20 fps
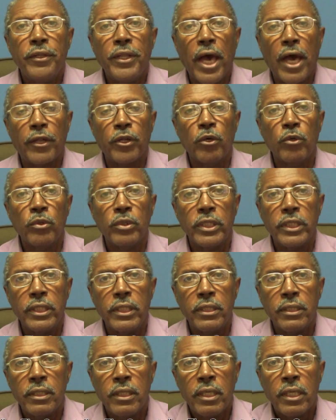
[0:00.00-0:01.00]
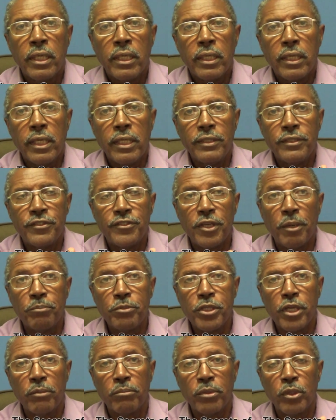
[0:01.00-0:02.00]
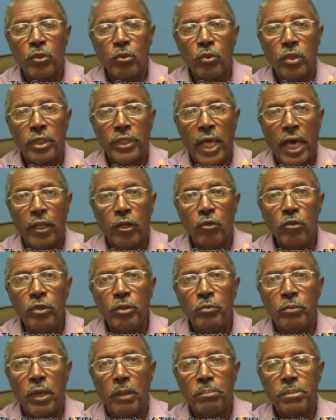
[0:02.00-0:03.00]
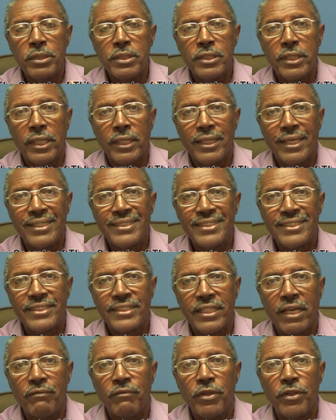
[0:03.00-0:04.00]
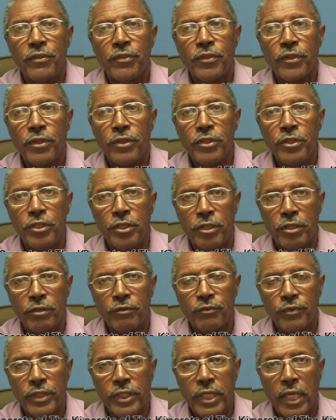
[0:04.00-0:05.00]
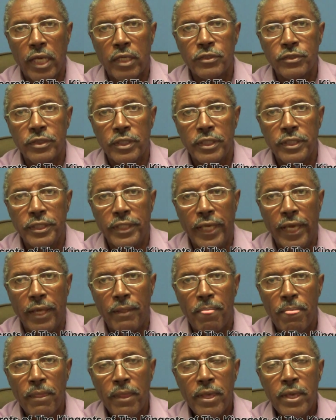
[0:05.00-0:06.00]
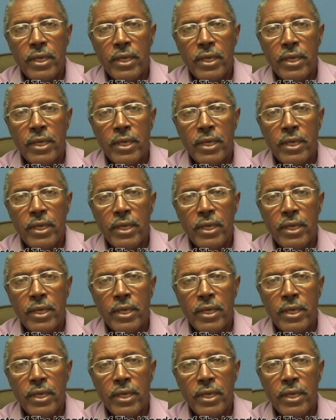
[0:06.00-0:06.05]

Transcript: not only, in September, will not only represent a 7th year for counseling debt.